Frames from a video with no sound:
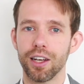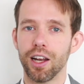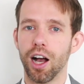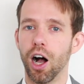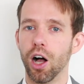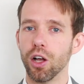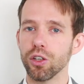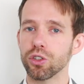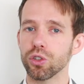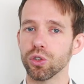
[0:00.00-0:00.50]
then the
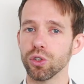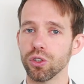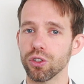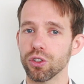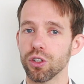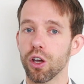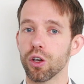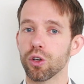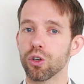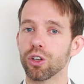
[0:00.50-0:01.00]

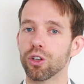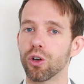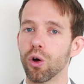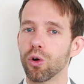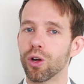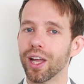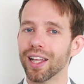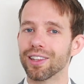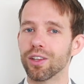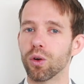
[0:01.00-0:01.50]
households could
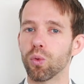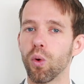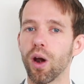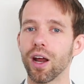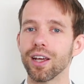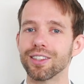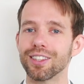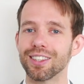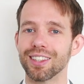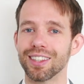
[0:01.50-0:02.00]
go get the
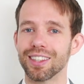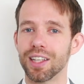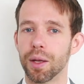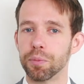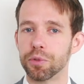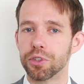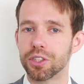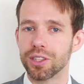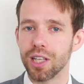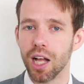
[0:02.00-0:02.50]
rice
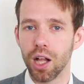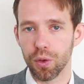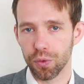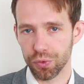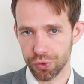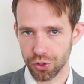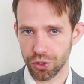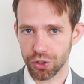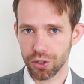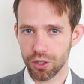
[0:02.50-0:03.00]

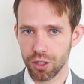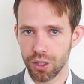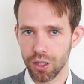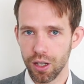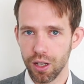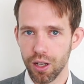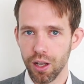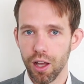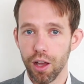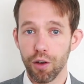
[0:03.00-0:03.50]
themselves
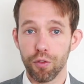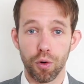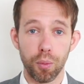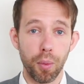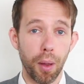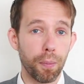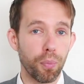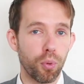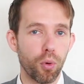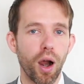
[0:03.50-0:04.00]

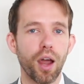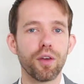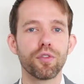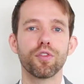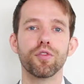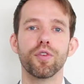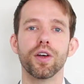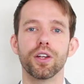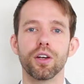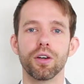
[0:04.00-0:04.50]
from a
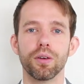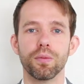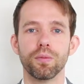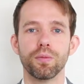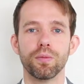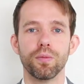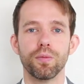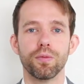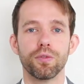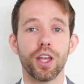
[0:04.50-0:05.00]
private vendor.
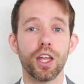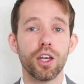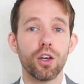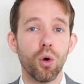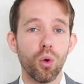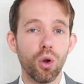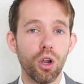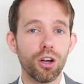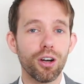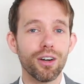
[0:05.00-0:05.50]
They
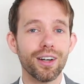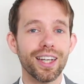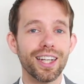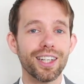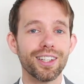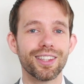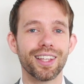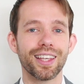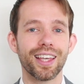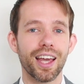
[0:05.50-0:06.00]
no longer
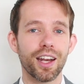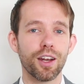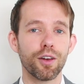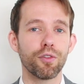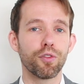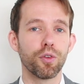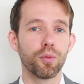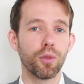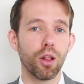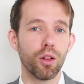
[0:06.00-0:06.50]
needed to get
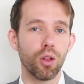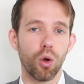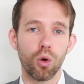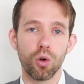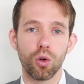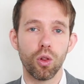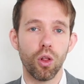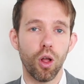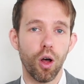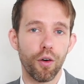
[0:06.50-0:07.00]
it from the
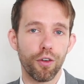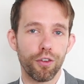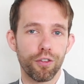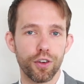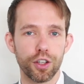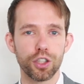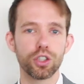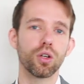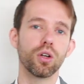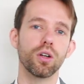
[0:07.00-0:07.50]
local
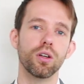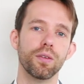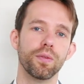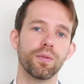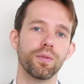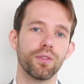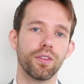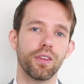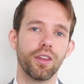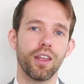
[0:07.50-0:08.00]
official.
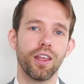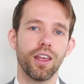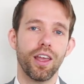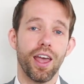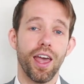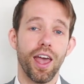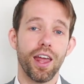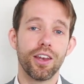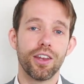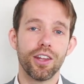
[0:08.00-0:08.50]

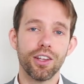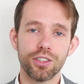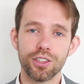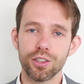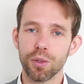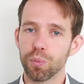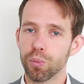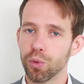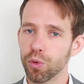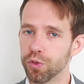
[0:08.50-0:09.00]
And
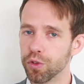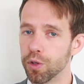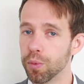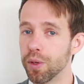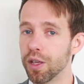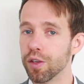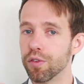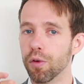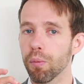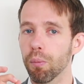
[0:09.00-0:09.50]
this proved to
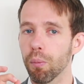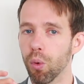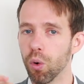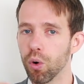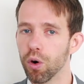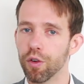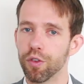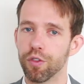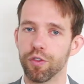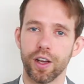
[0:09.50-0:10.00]
be even
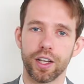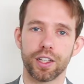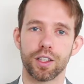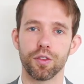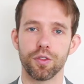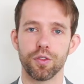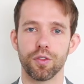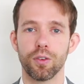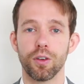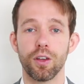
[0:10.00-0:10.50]
more
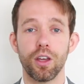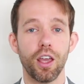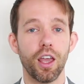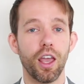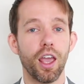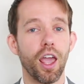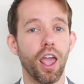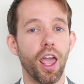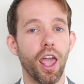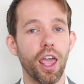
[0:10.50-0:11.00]
effective,
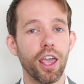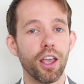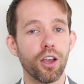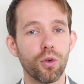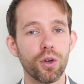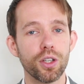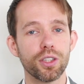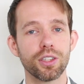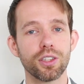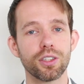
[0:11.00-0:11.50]

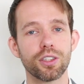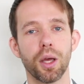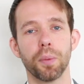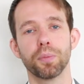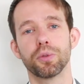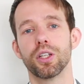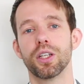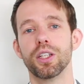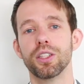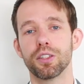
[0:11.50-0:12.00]
increasing
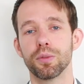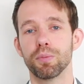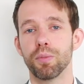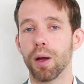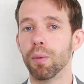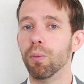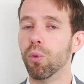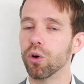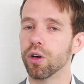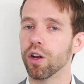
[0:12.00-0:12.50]
subsidies
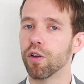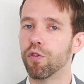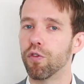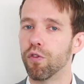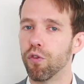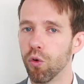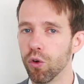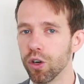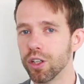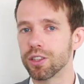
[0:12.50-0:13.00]
by more than
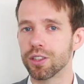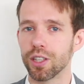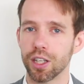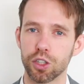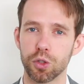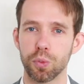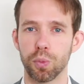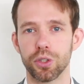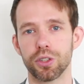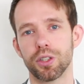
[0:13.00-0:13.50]

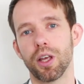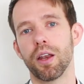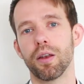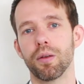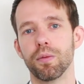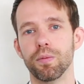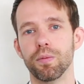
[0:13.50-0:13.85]
46%.